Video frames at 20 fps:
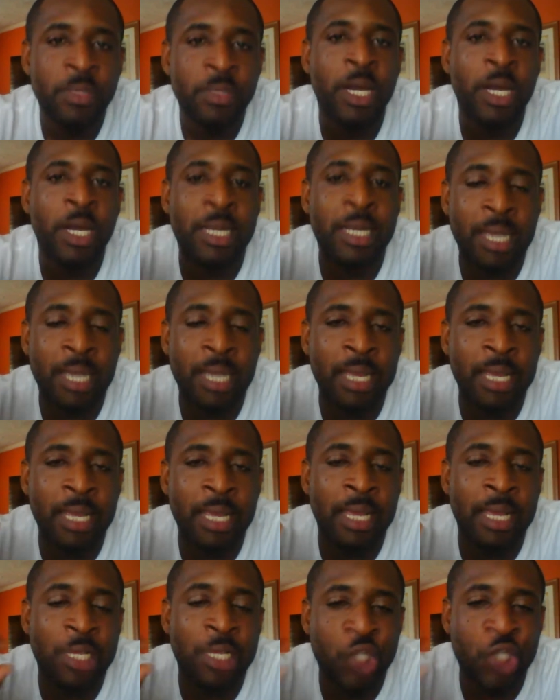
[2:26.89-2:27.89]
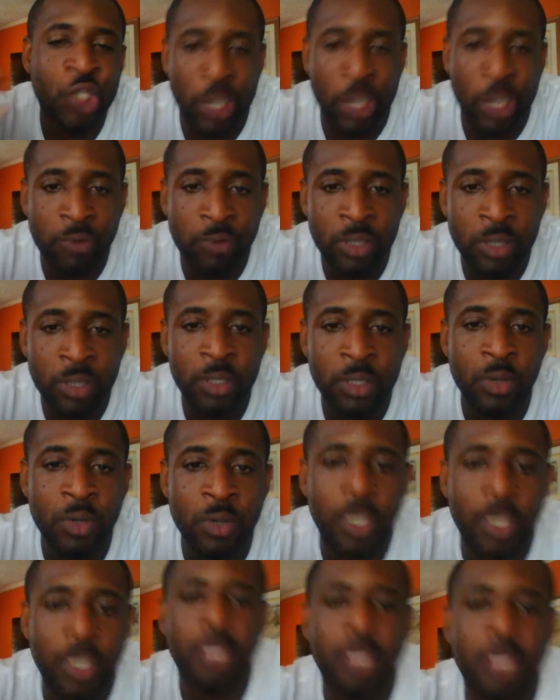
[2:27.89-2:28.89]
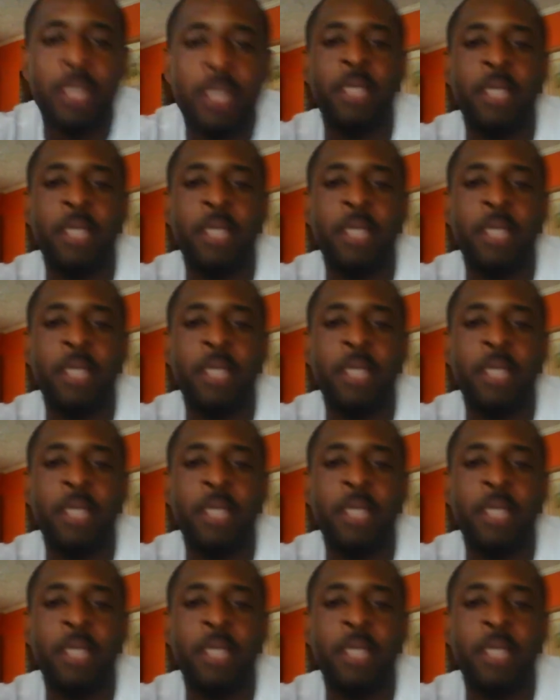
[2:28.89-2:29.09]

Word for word: at, at, in general. Okay.